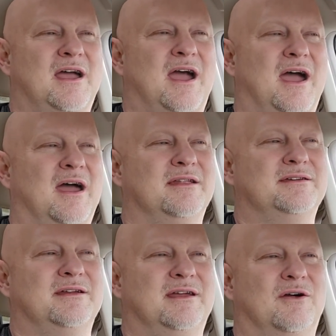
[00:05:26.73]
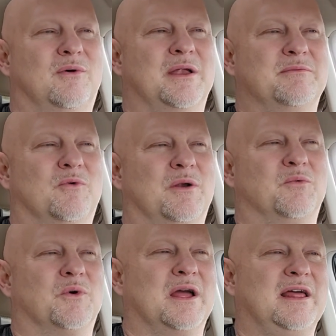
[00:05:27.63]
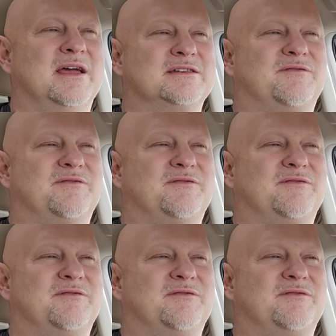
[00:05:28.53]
And what really is